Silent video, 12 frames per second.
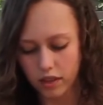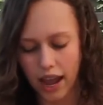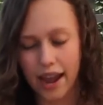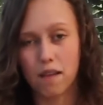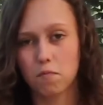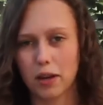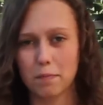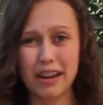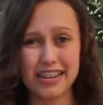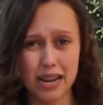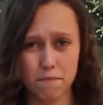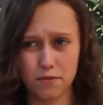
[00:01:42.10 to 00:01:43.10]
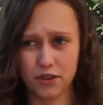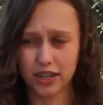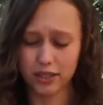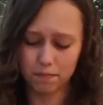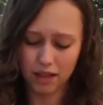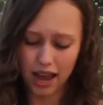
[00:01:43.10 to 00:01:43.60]
I have like my diapering
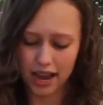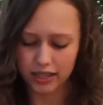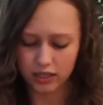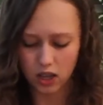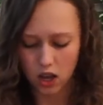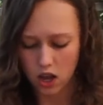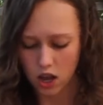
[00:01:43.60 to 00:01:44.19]
supplies.